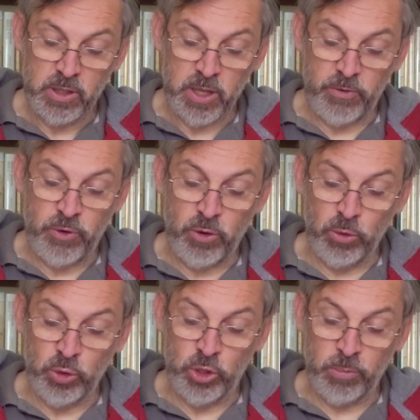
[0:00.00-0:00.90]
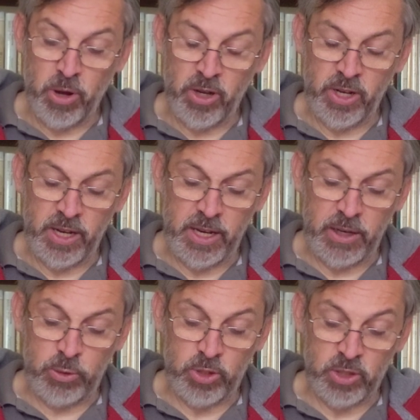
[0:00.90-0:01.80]
If you, Lord, should mark
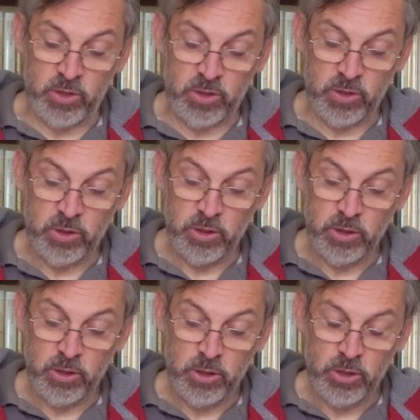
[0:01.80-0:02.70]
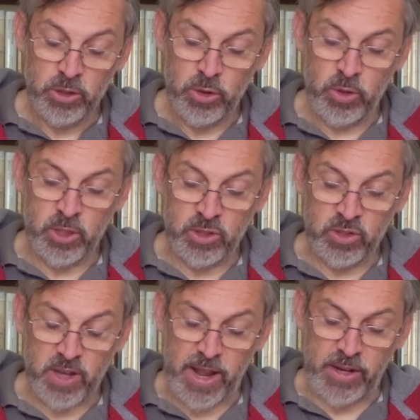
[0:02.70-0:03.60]
iniquities, who could
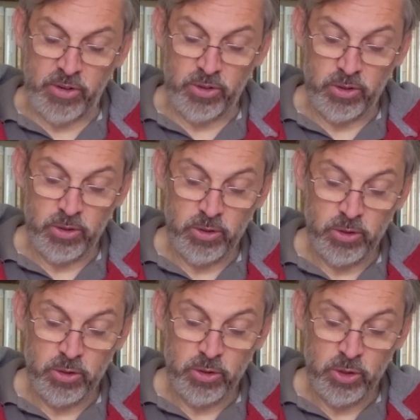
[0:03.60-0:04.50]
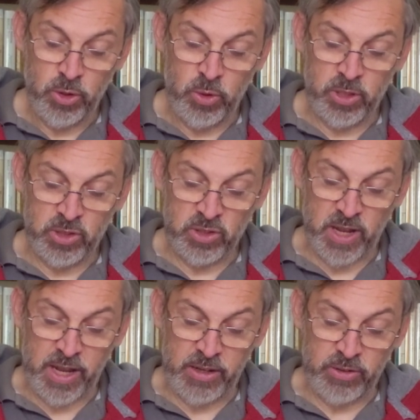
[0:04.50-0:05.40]
stand? Who could
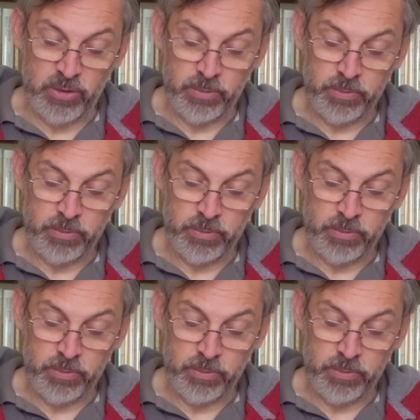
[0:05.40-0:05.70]
stand?